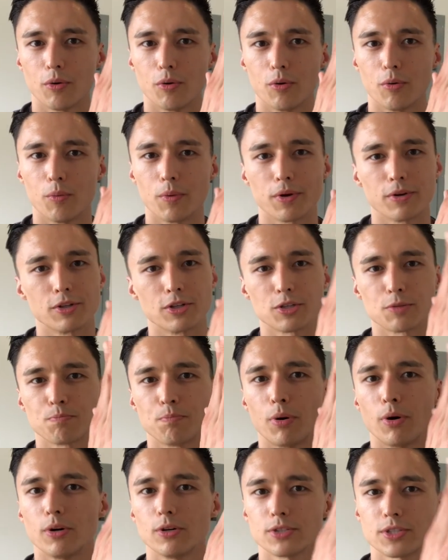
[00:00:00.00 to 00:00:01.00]
we're just
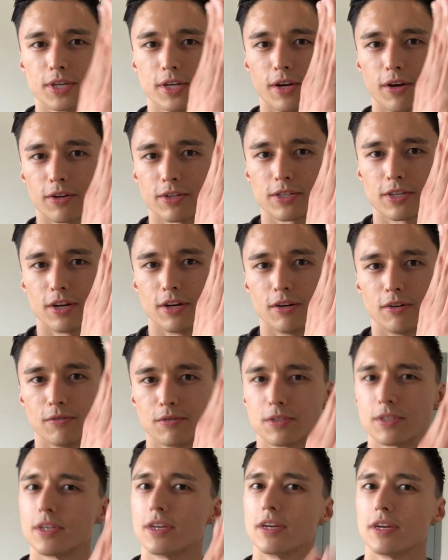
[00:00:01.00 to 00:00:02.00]
pulsing
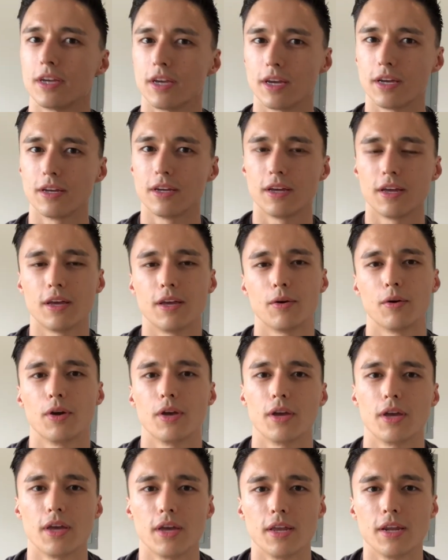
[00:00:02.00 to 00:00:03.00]
ourselves
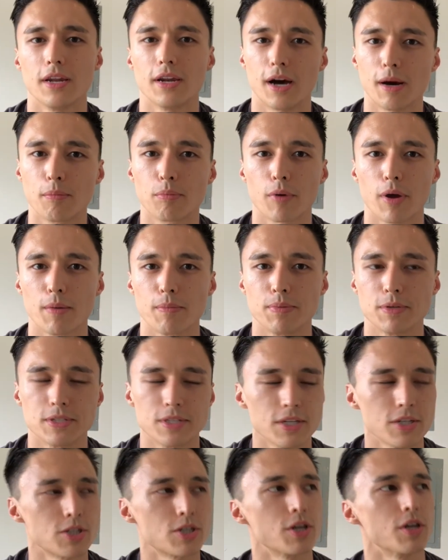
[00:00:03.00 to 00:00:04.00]
in an upright
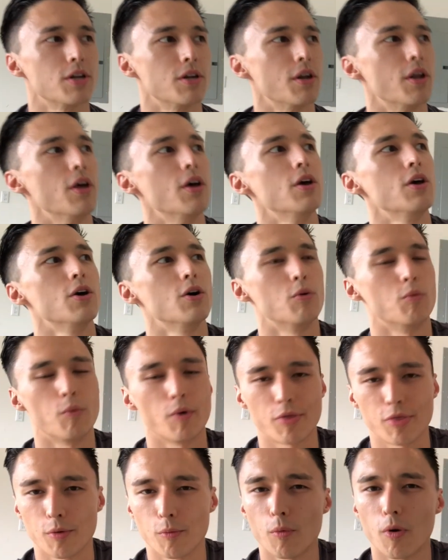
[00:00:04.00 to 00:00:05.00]
position
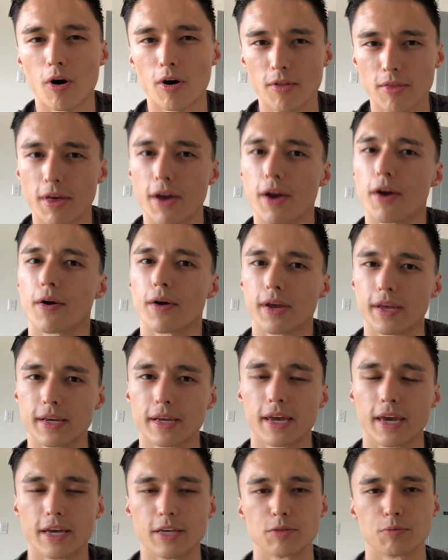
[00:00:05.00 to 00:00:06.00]
with the wall there in
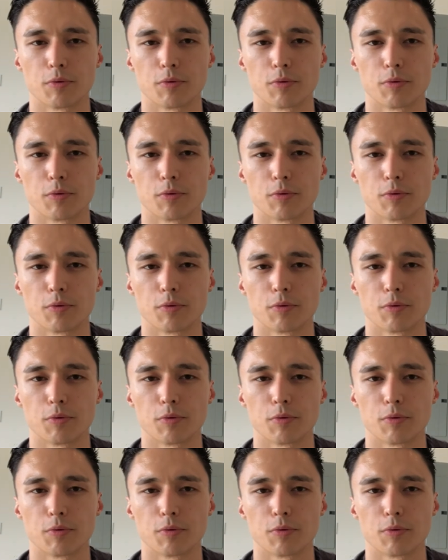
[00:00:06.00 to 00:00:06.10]
case we